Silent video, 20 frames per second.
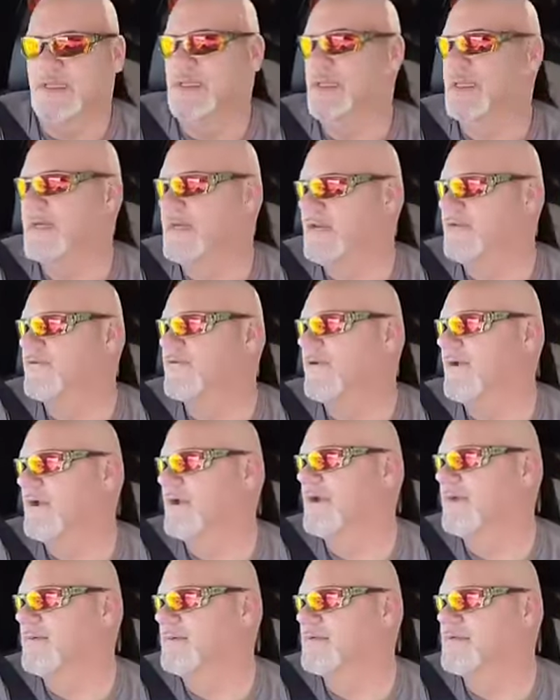at this rate
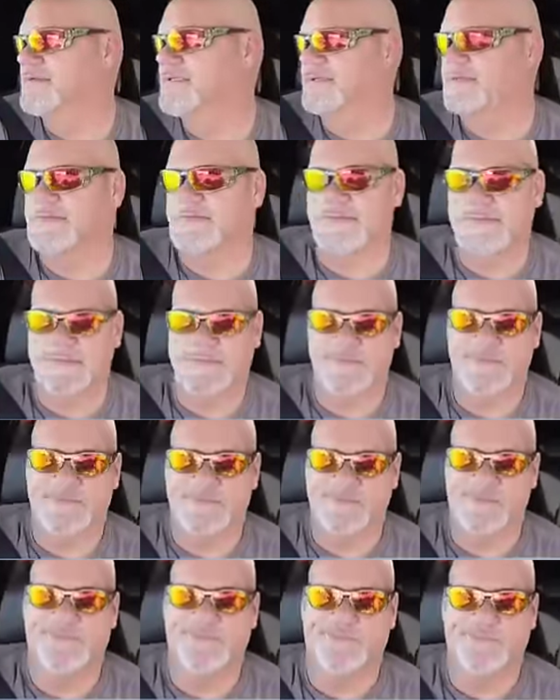I'm just
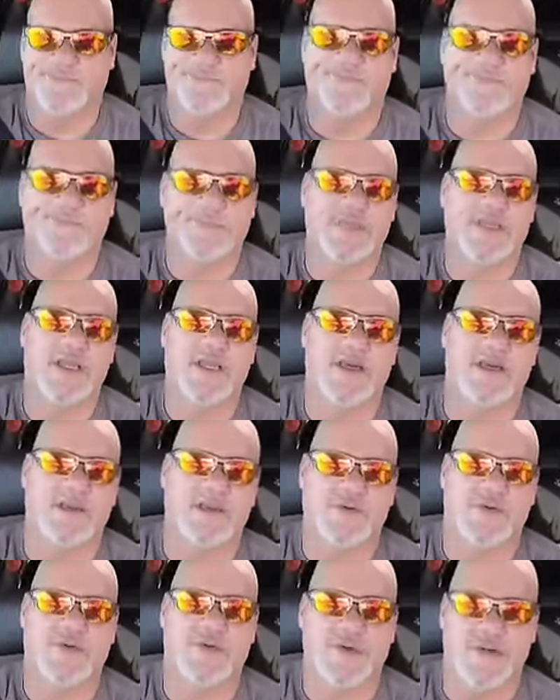kind of
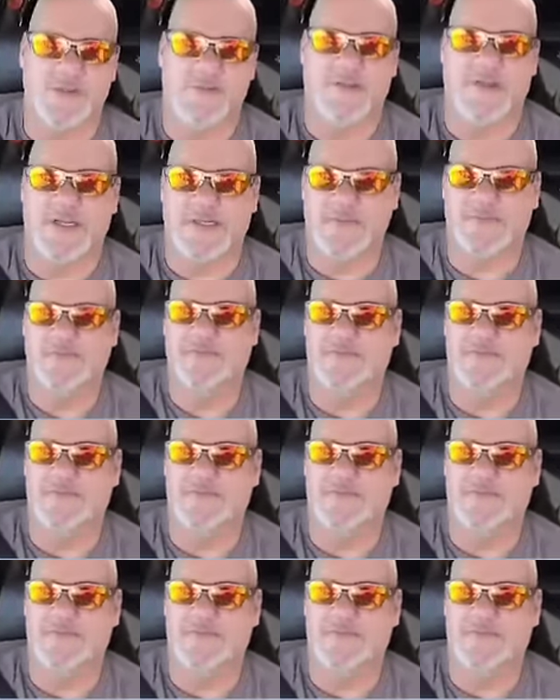not worried about it.